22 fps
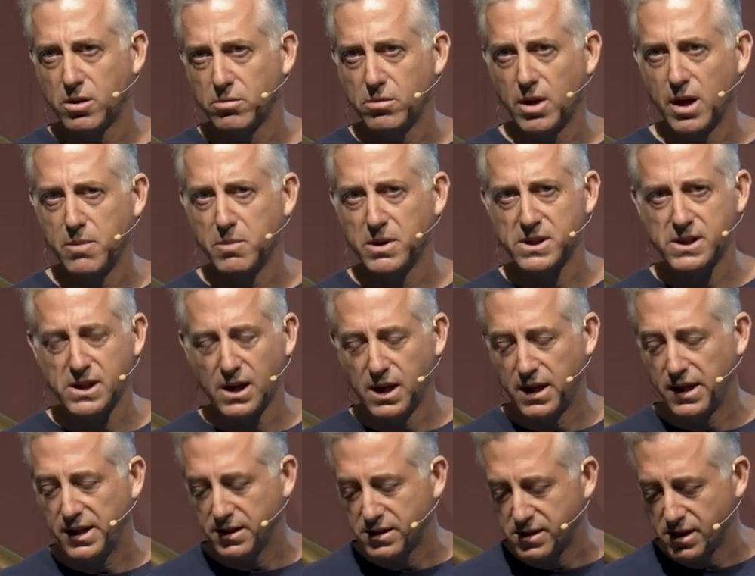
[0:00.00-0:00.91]

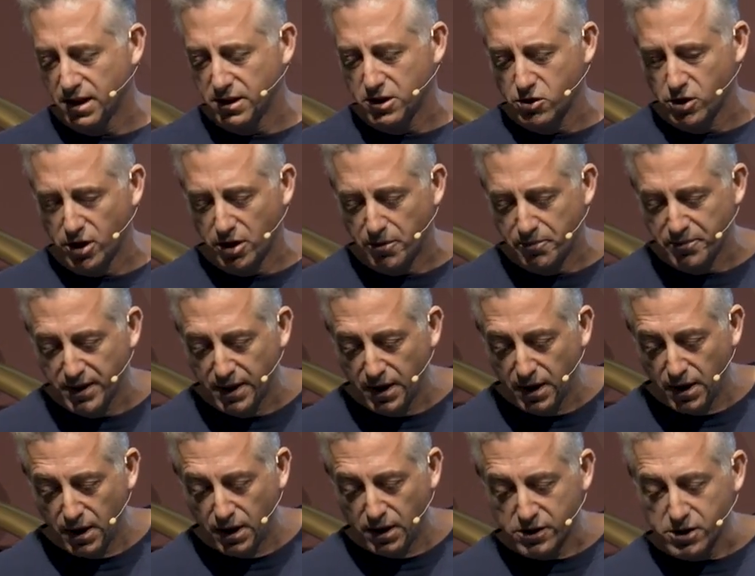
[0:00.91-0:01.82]
MSI, etc.
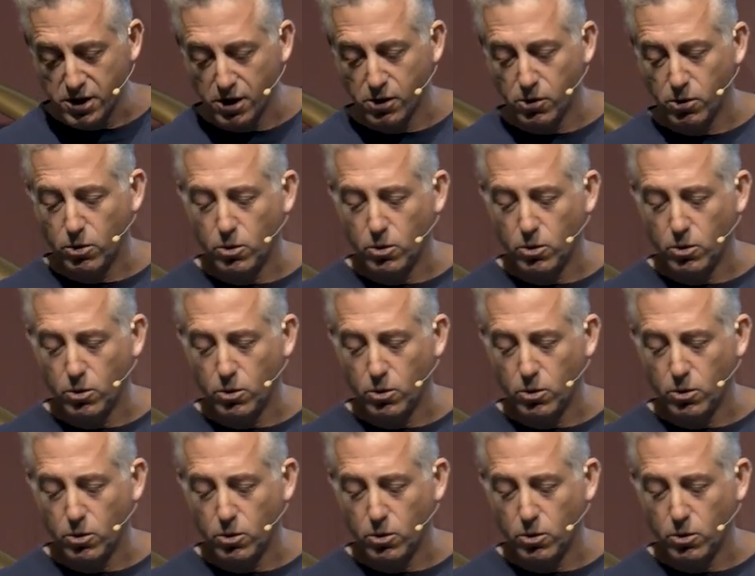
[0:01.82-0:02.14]
So